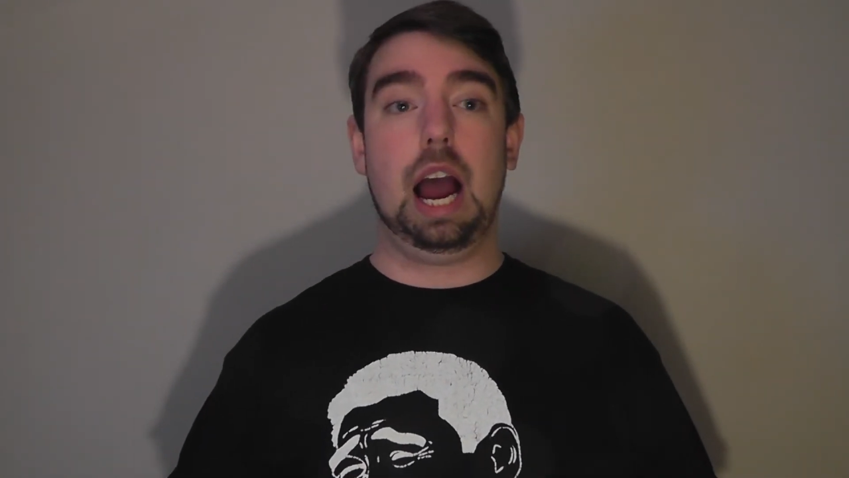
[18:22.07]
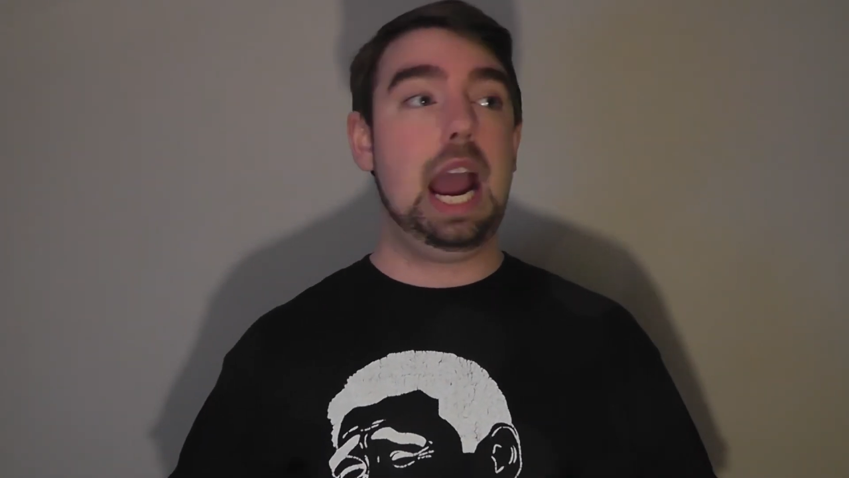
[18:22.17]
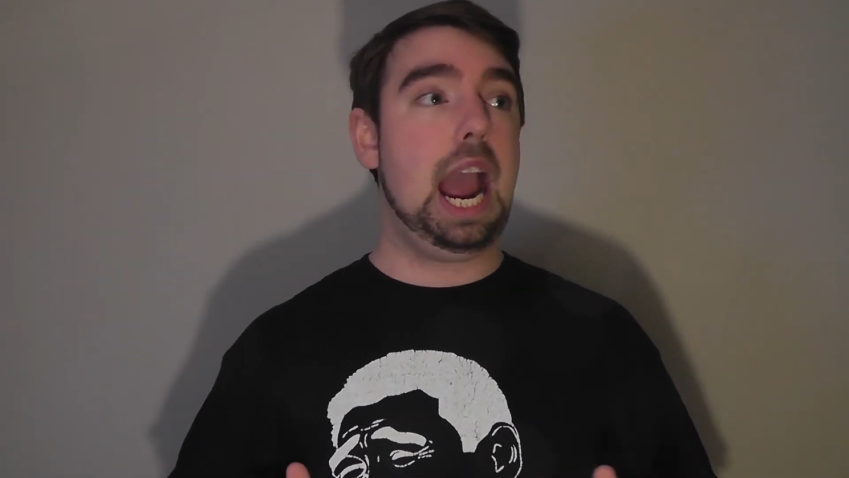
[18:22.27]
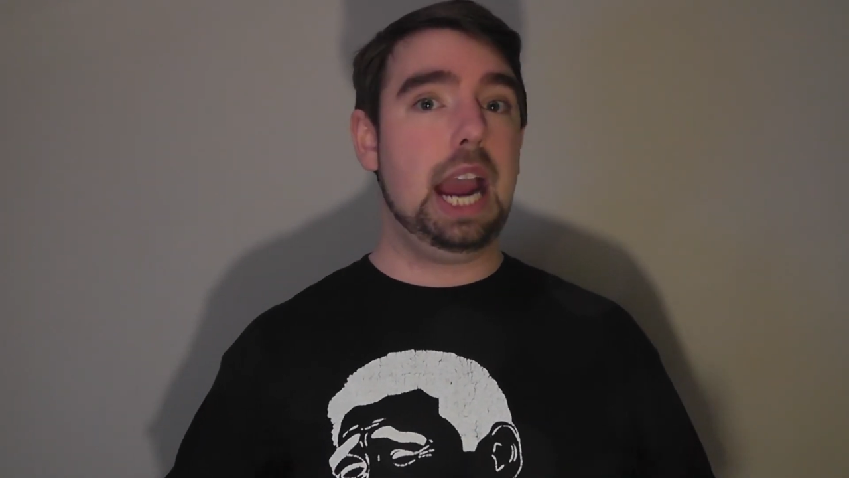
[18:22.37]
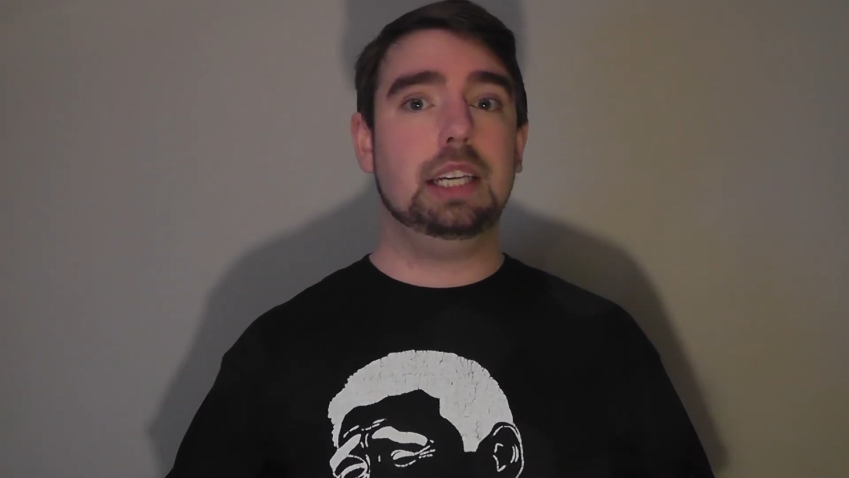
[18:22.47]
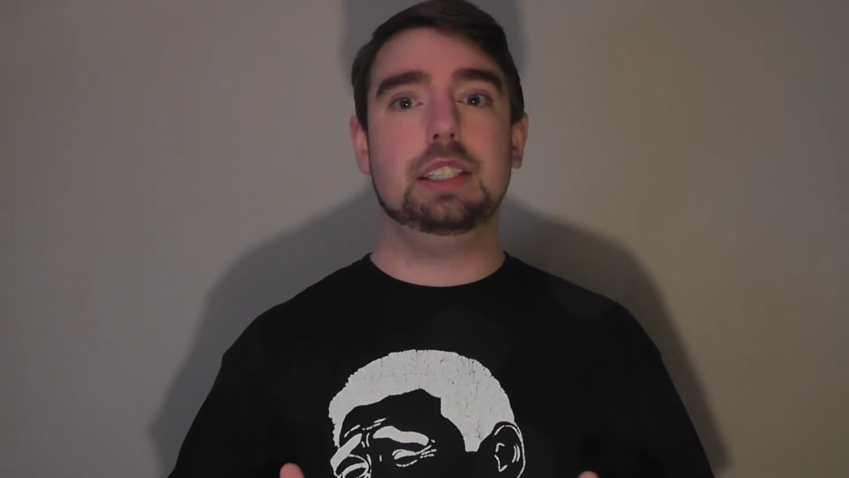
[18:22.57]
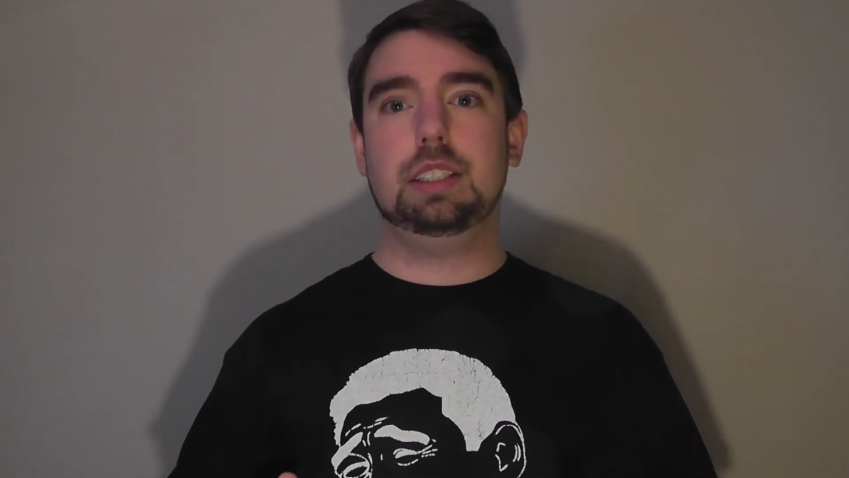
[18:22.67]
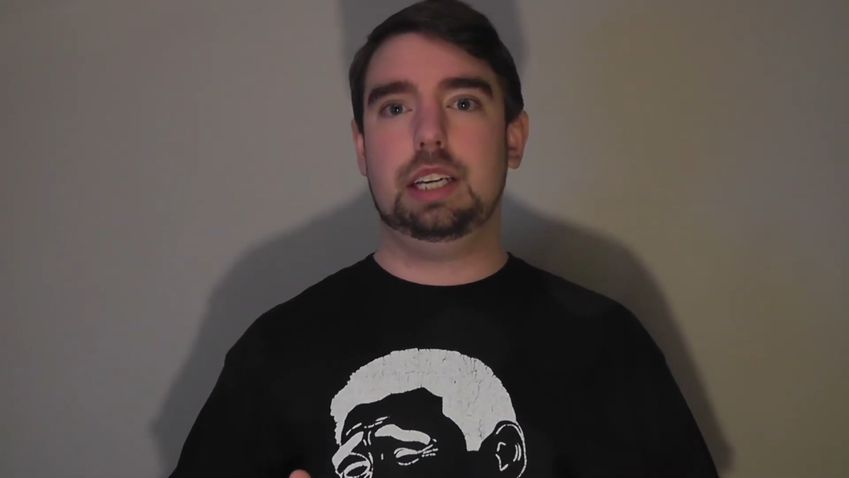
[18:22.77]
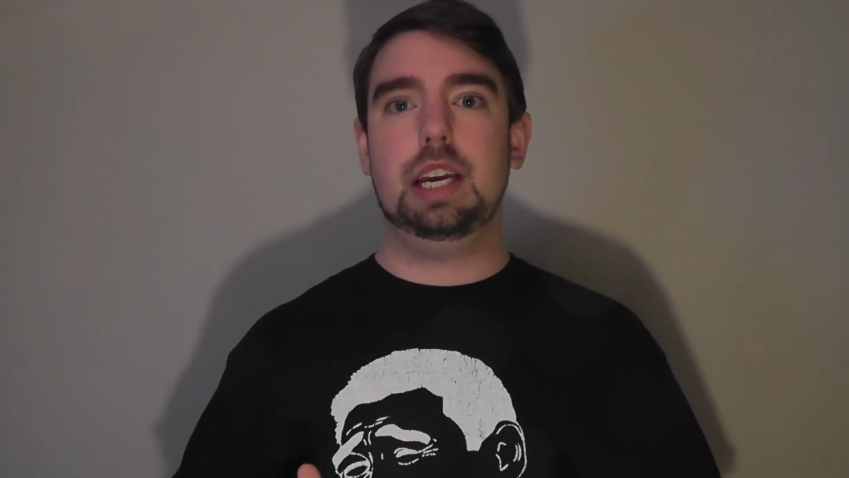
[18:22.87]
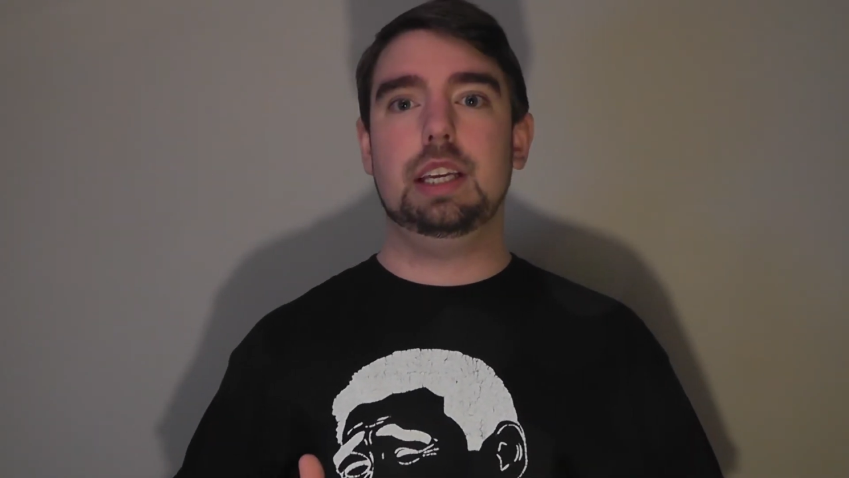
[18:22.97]
I hate to
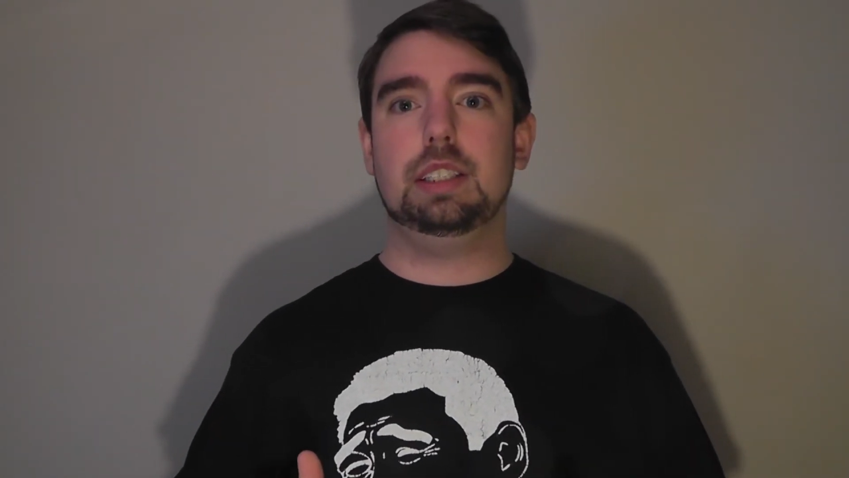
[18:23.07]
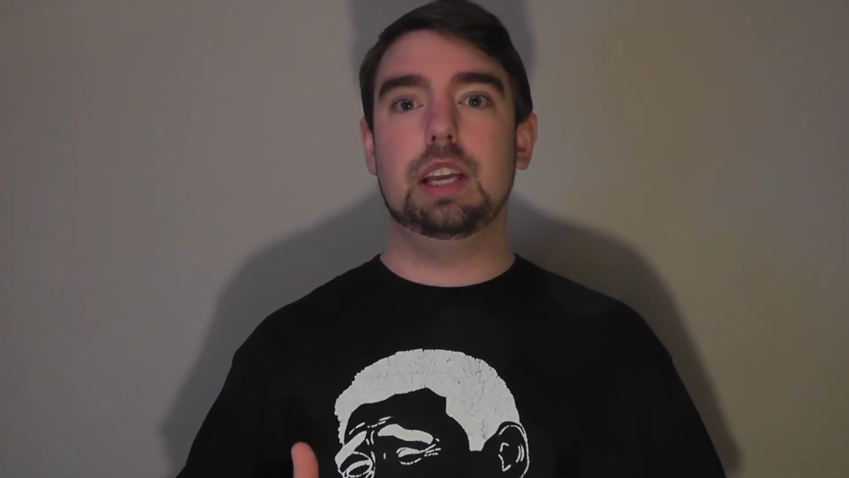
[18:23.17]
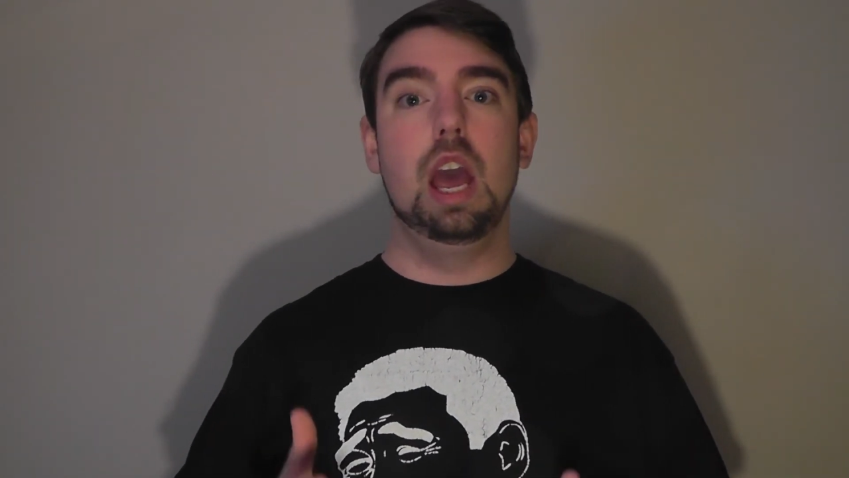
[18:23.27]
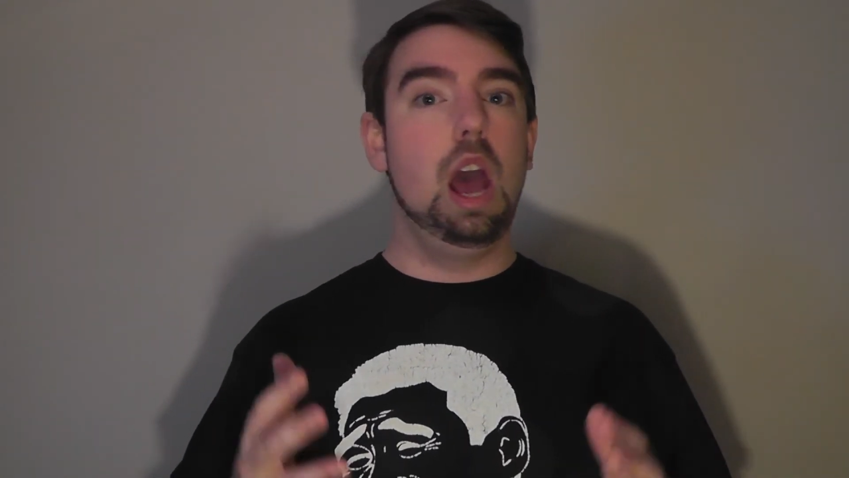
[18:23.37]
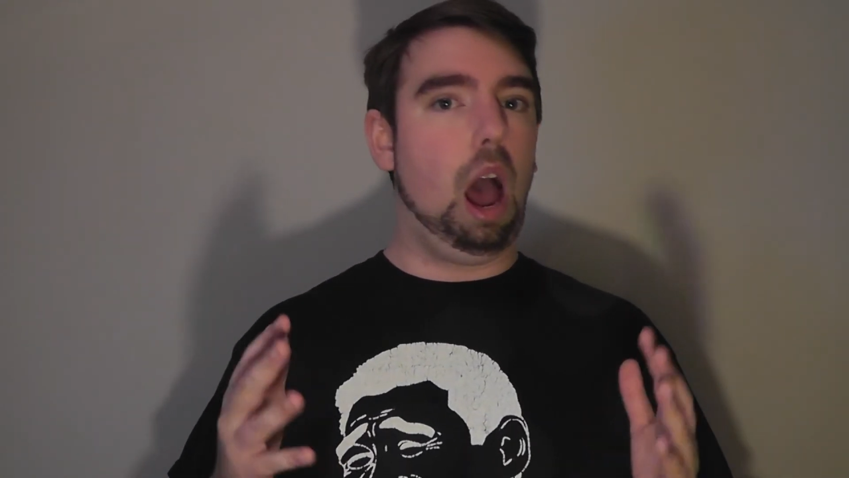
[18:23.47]
say this,